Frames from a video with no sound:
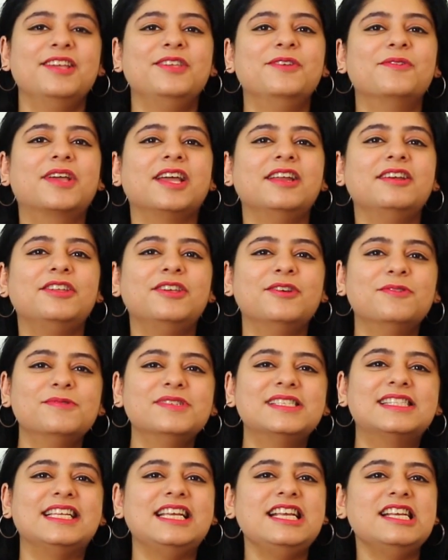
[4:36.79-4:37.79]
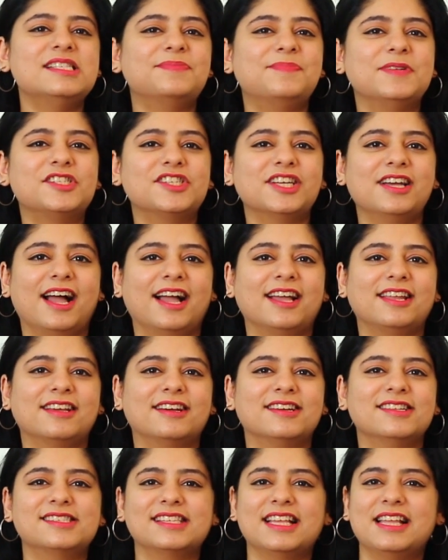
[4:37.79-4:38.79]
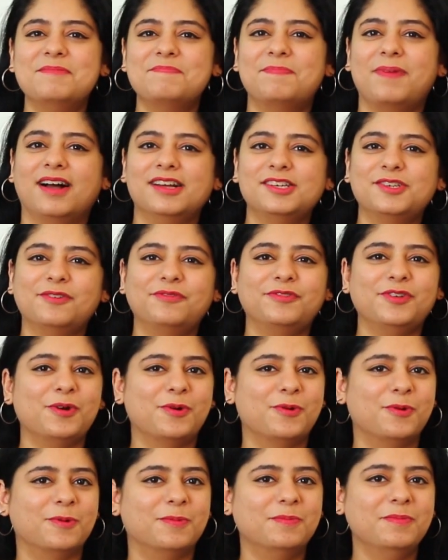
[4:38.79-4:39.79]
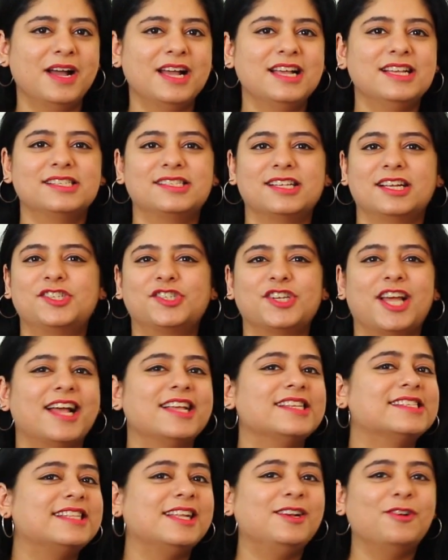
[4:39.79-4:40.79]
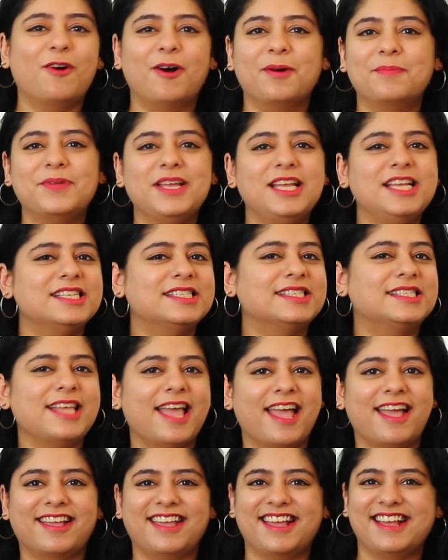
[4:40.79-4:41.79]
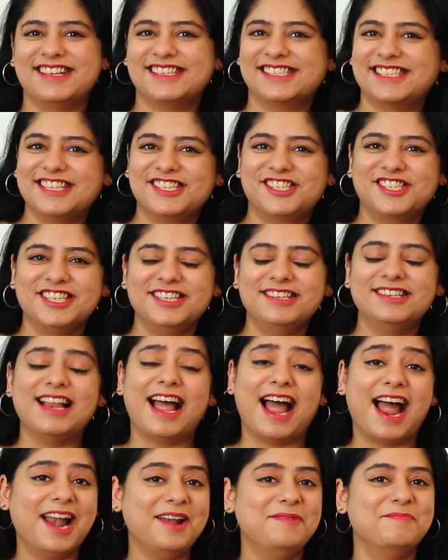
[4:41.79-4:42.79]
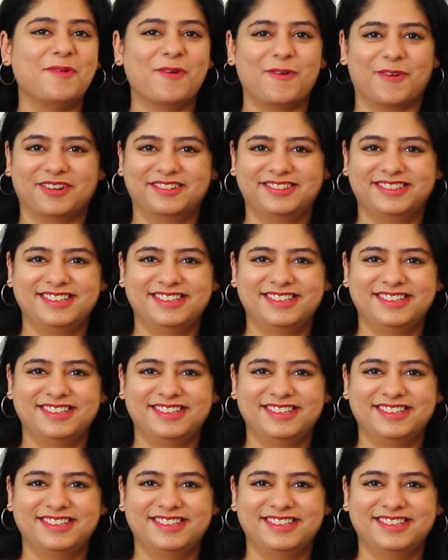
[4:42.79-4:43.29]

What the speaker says: You can use these picture ideas in part of your home, such as the lobby, staircase, kitchen and more.